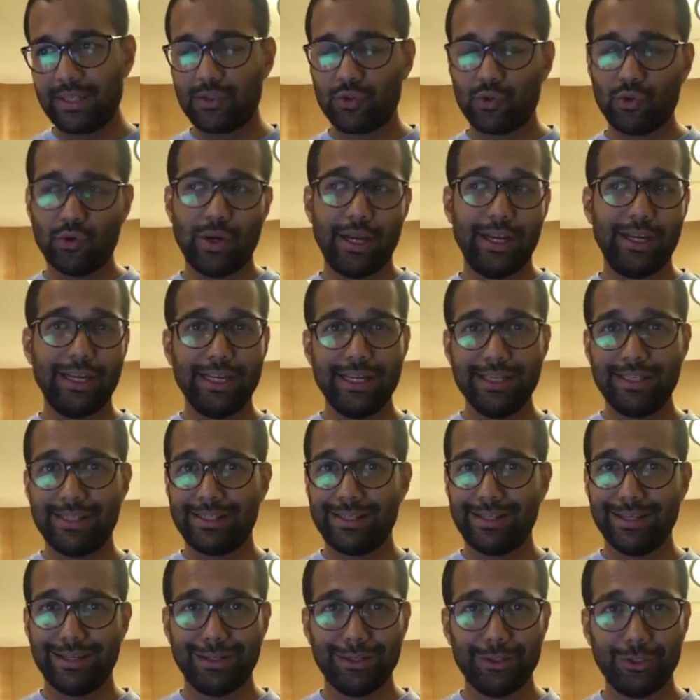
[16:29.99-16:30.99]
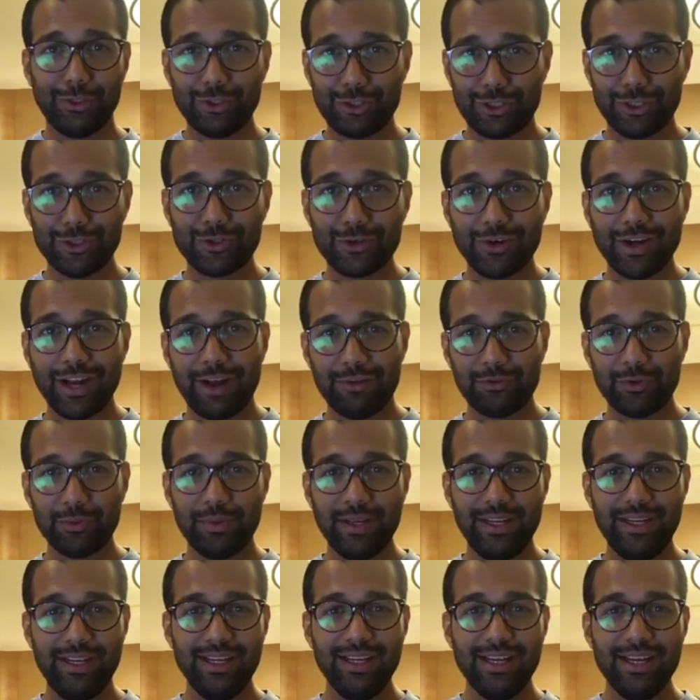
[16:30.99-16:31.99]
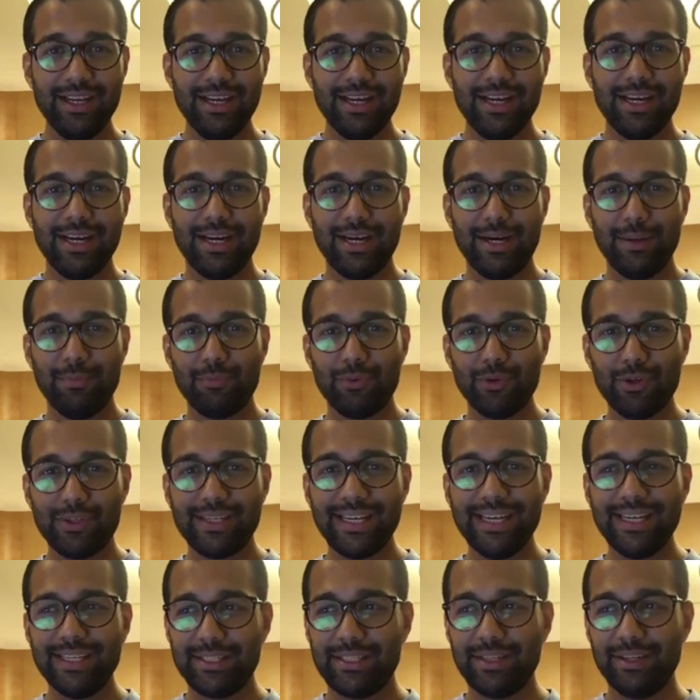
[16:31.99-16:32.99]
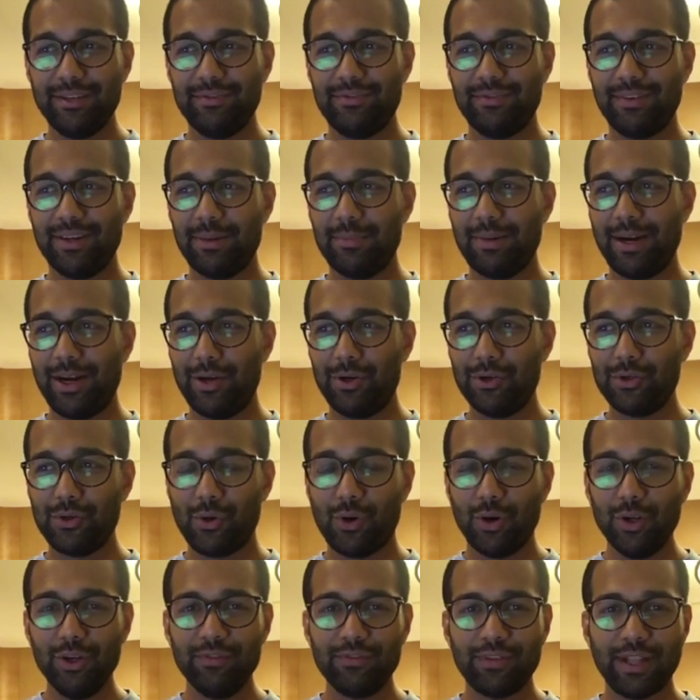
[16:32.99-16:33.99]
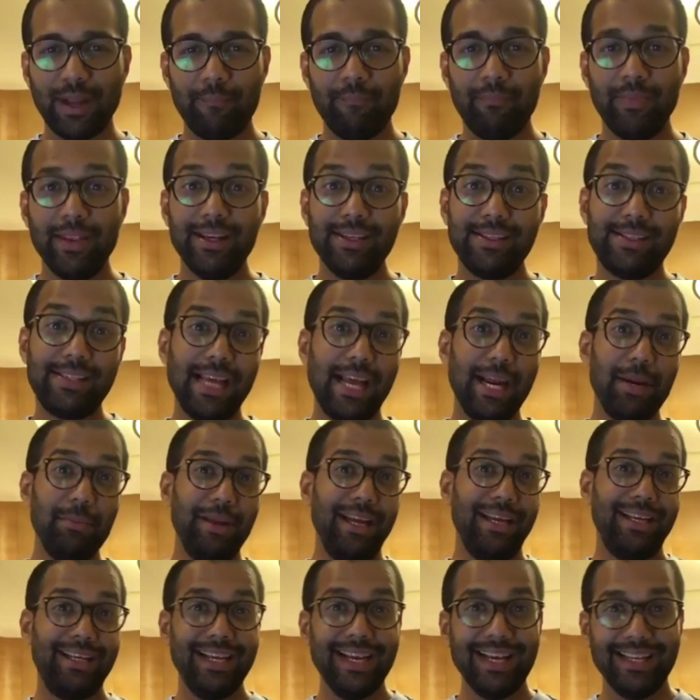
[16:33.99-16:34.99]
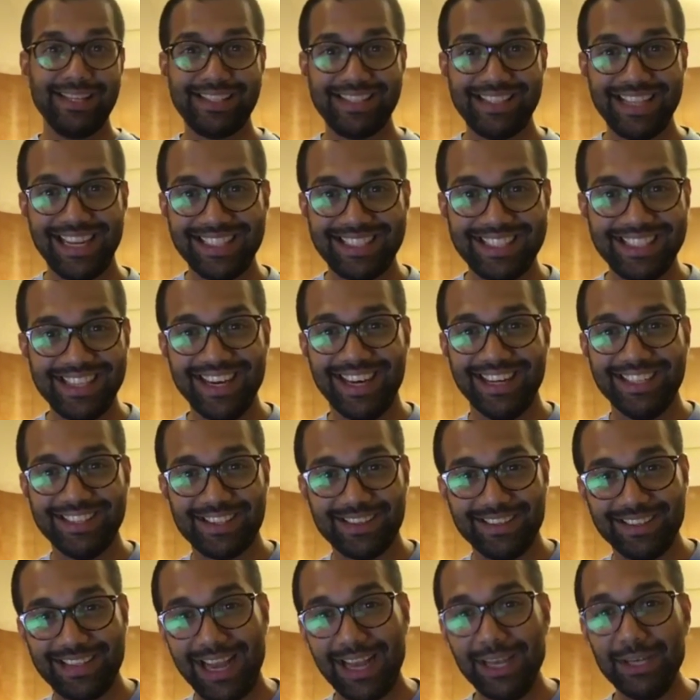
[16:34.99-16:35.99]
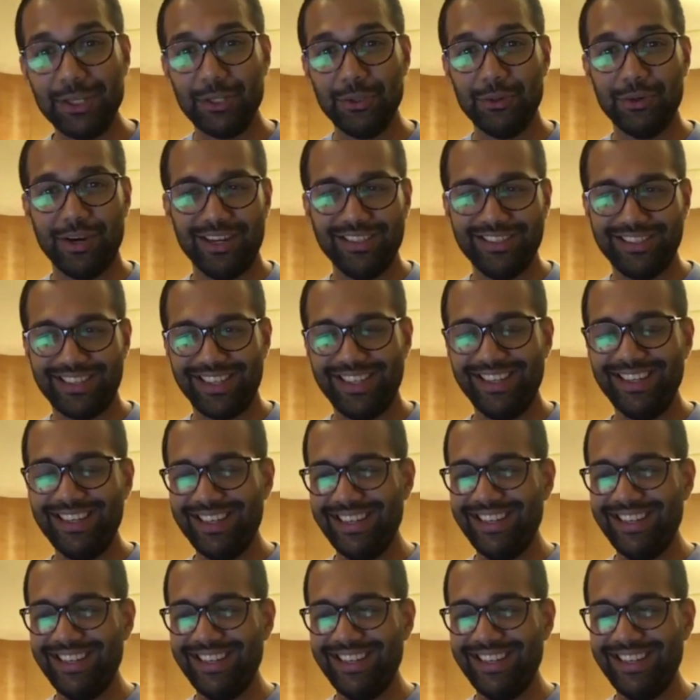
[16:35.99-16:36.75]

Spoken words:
So I guess you're just gonna have to be protective about all of them. Ceramic, yes, that's the answer. Thank you, Andre.